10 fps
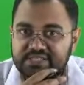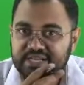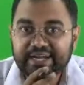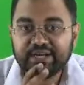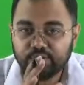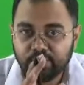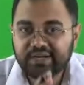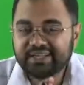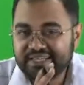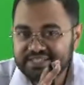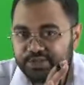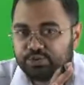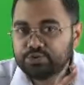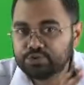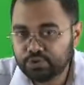are not easy
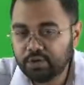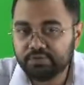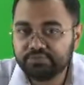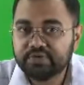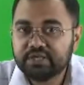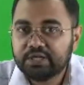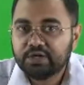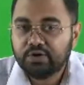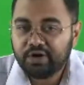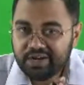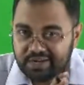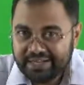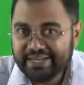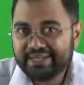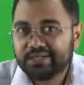to solve or
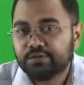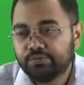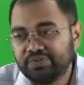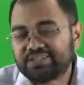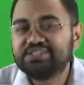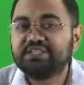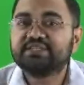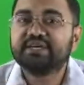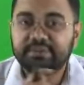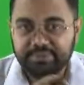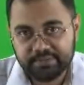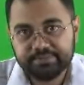treat with gene therapy.